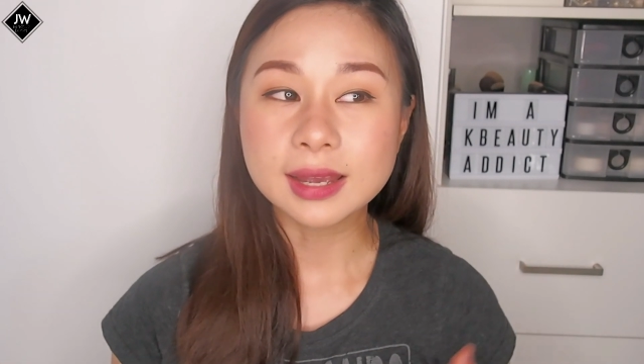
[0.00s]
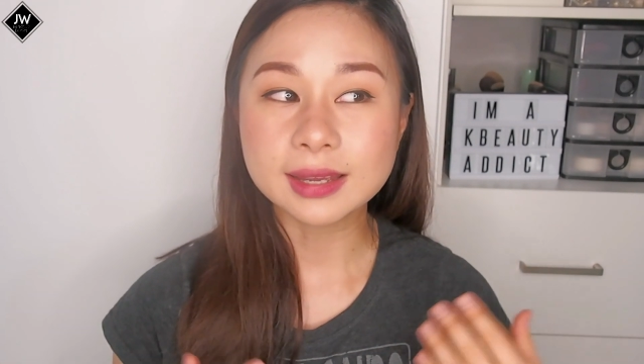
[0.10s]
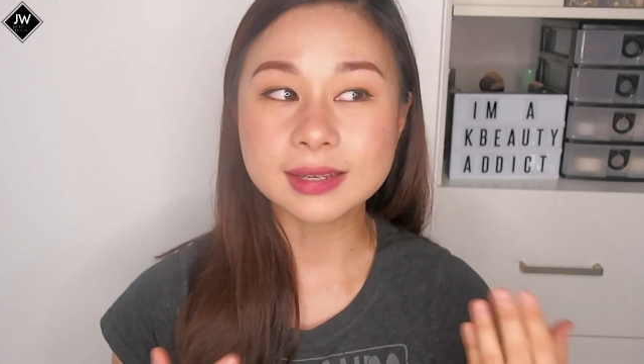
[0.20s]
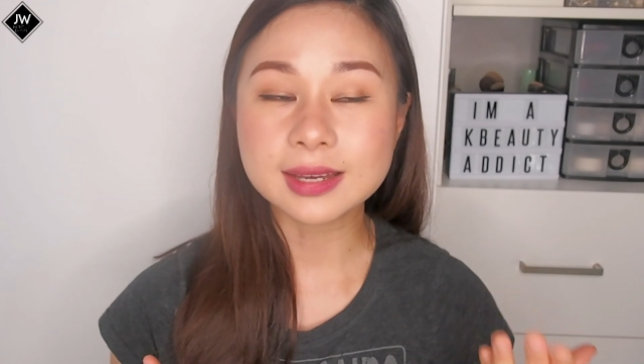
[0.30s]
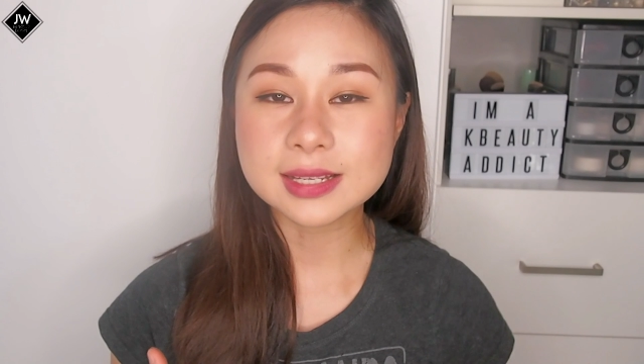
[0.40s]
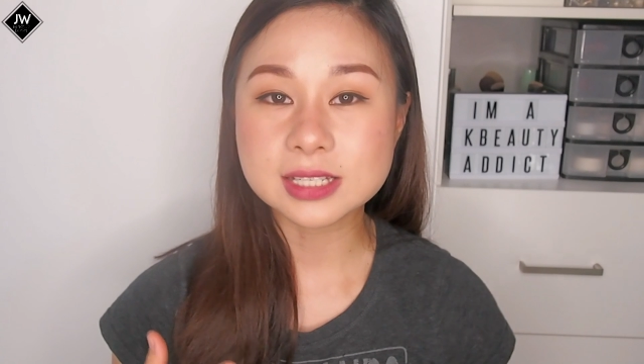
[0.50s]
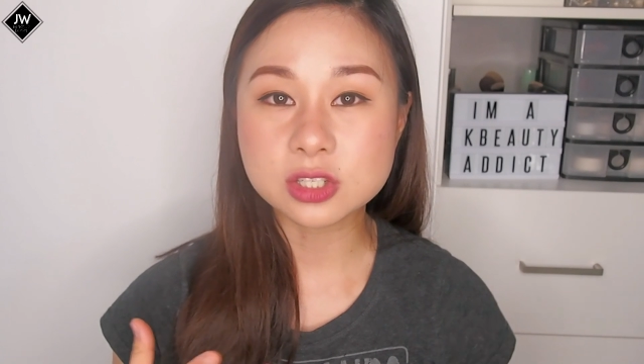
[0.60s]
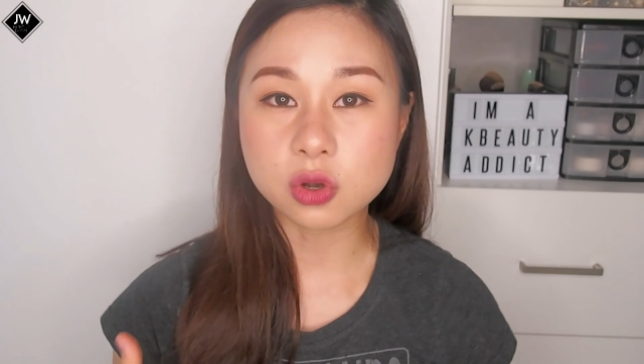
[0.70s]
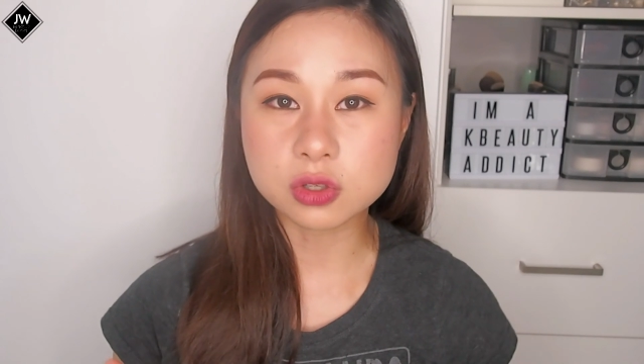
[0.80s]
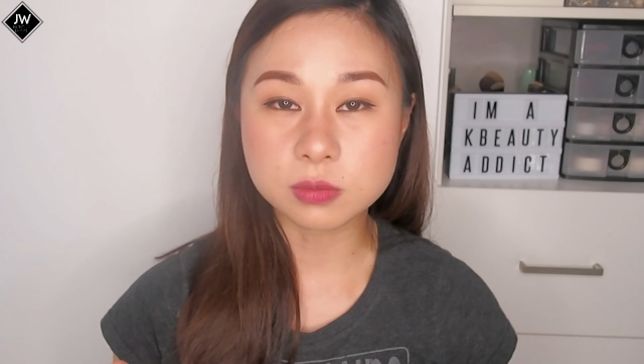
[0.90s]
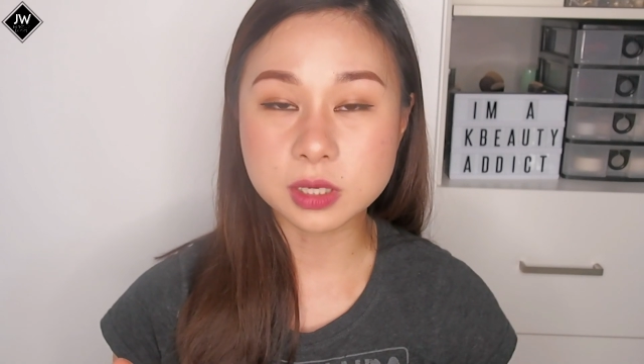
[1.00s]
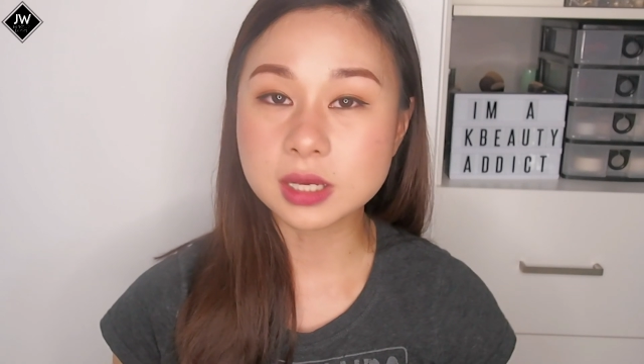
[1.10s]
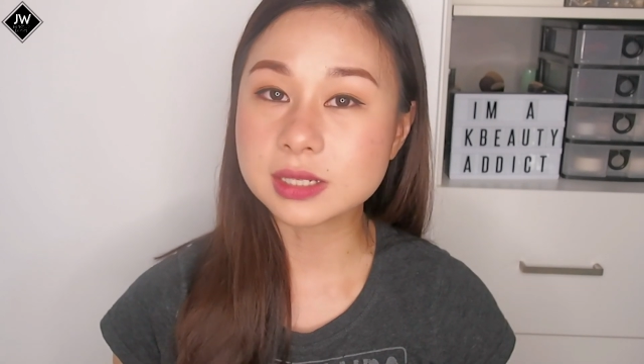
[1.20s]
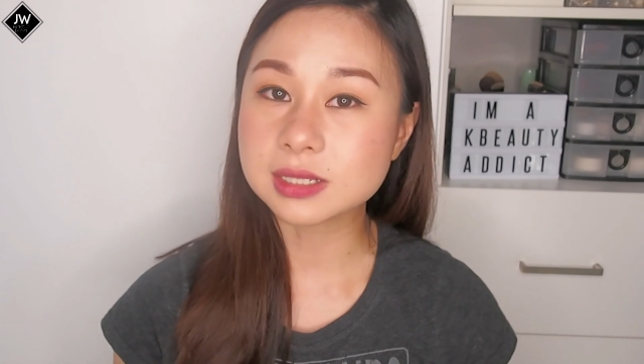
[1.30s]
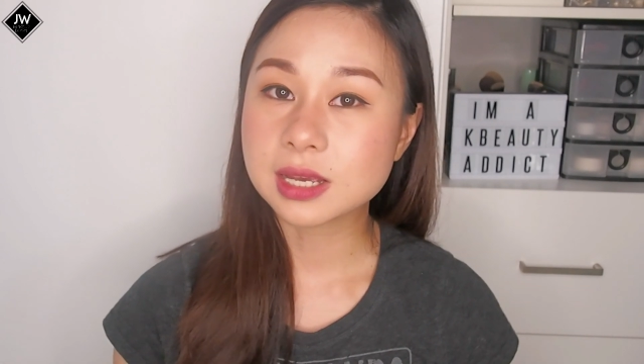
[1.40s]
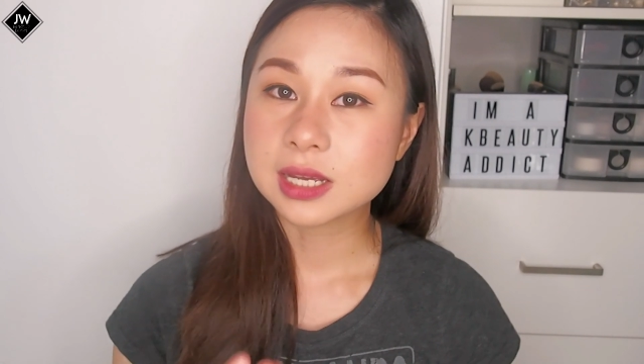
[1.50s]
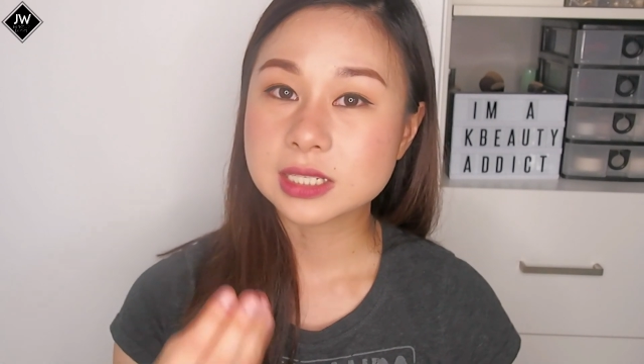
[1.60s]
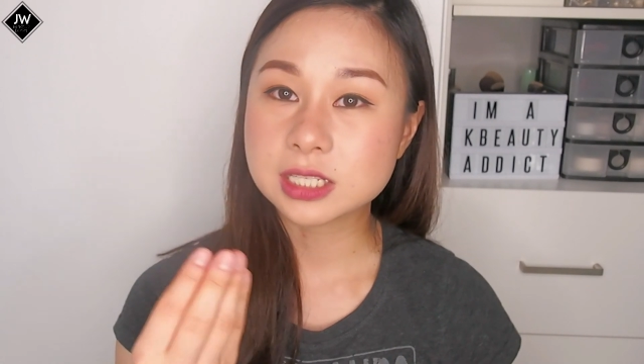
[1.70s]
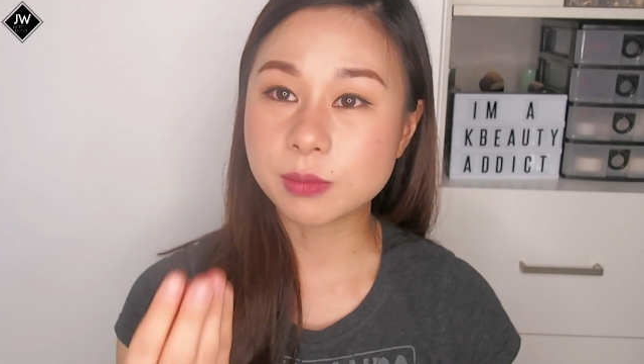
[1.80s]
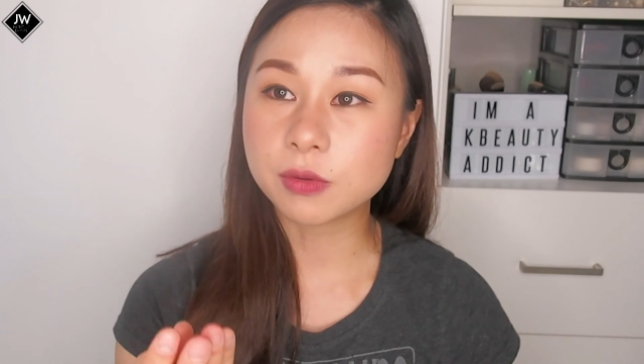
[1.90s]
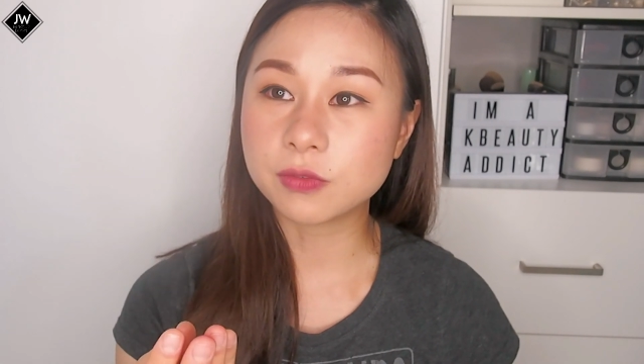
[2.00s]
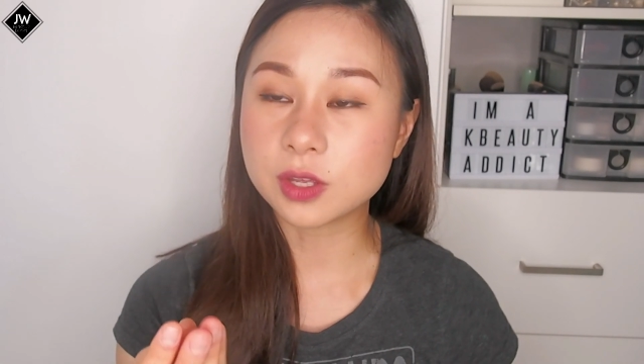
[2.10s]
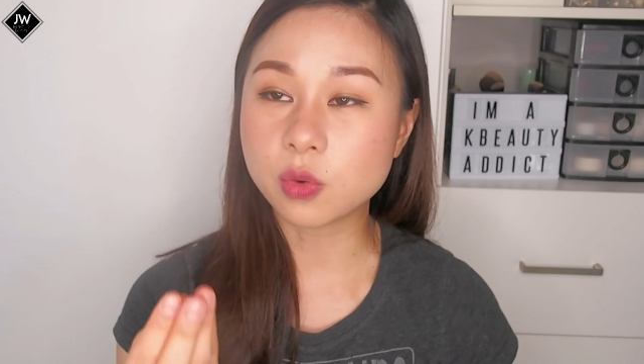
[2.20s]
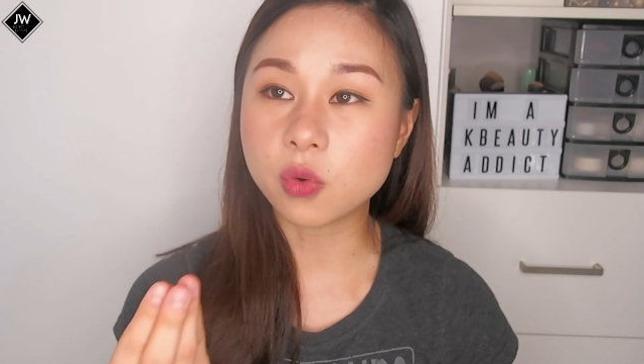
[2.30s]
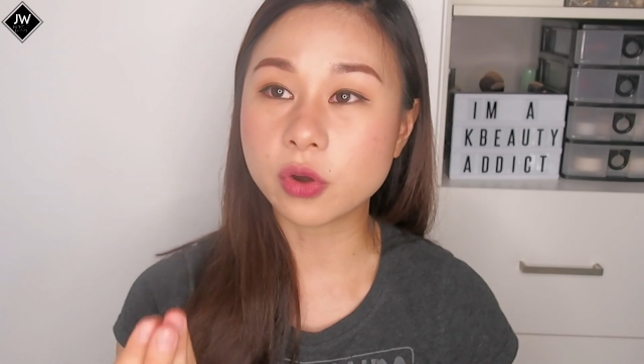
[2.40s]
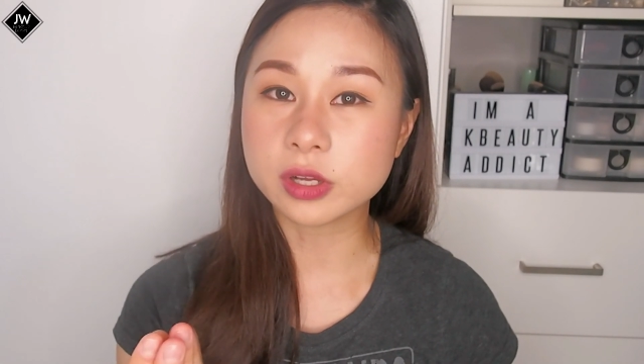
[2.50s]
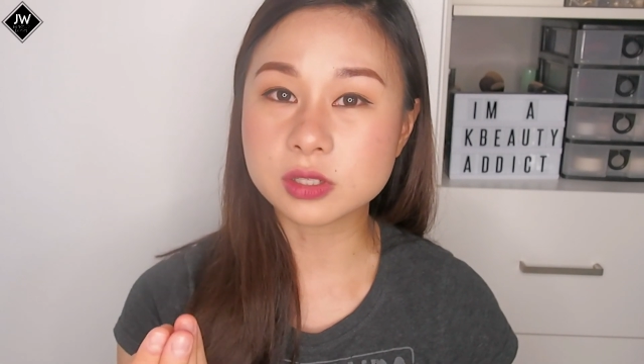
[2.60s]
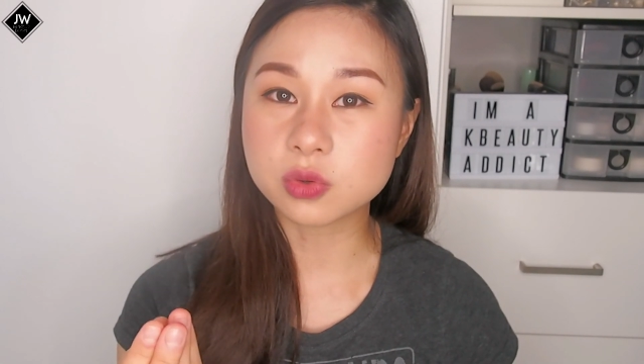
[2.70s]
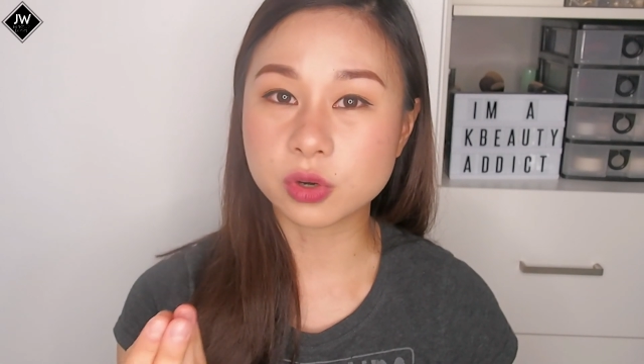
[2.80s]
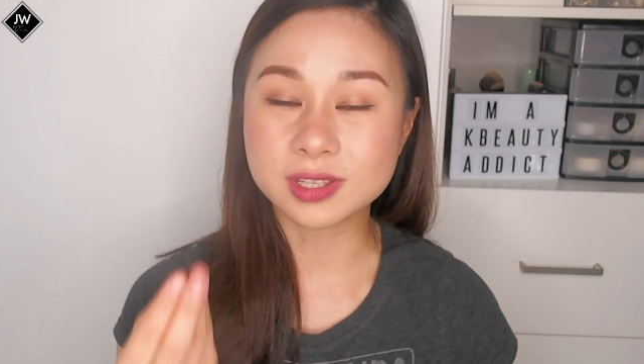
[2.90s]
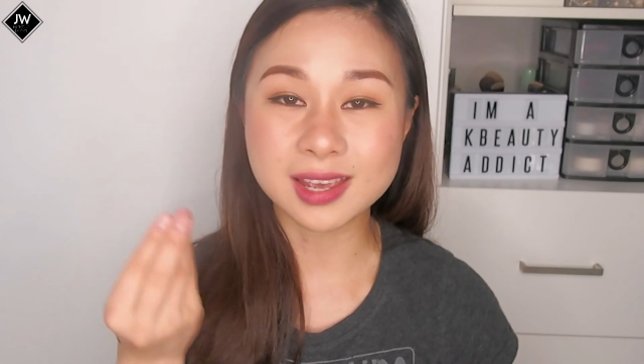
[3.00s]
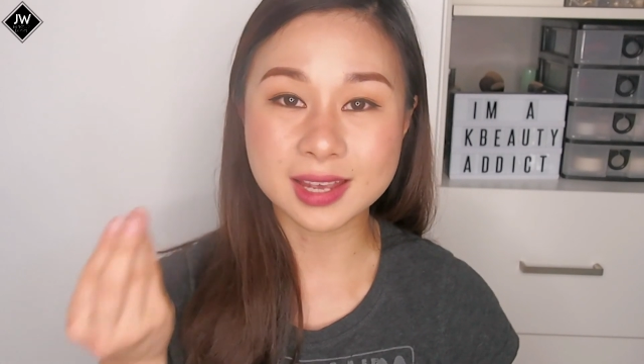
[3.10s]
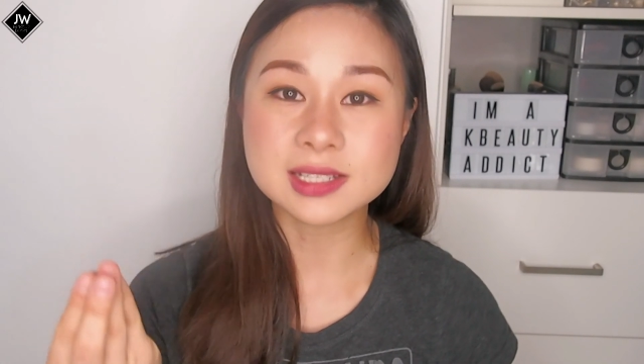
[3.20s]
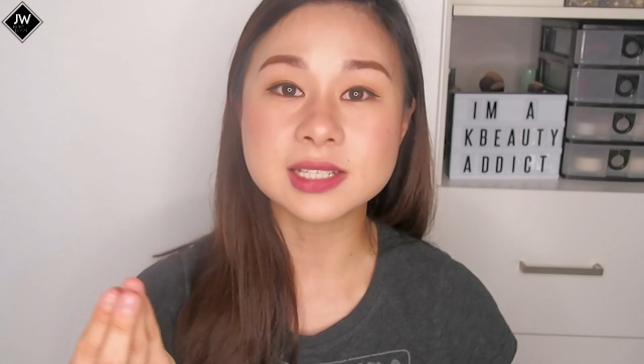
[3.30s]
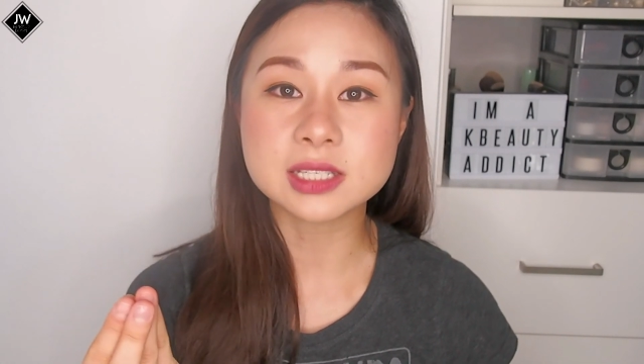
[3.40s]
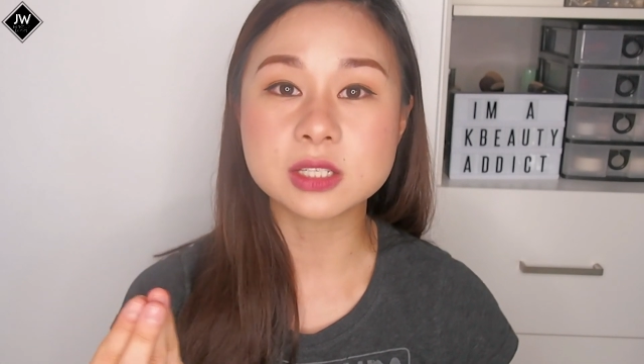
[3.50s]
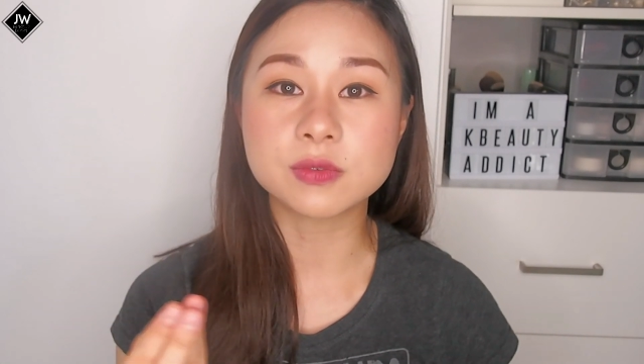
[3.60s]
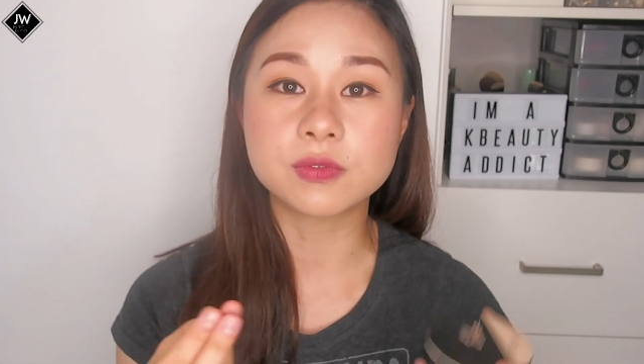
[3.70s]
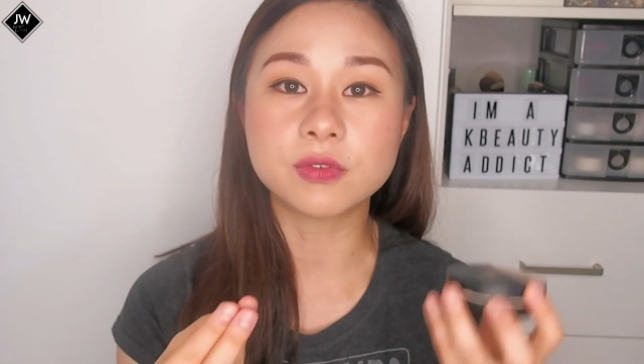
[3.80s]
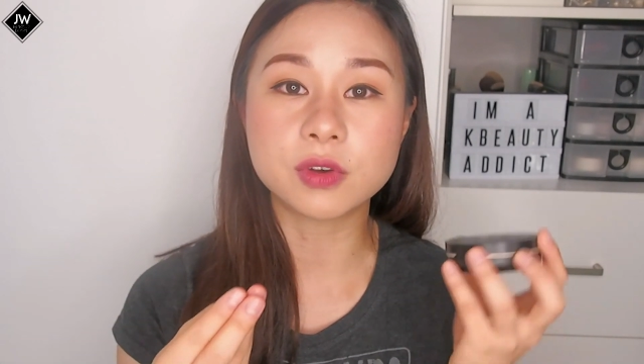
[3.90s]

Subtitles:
And I guess it's also because some of the oils or the essence of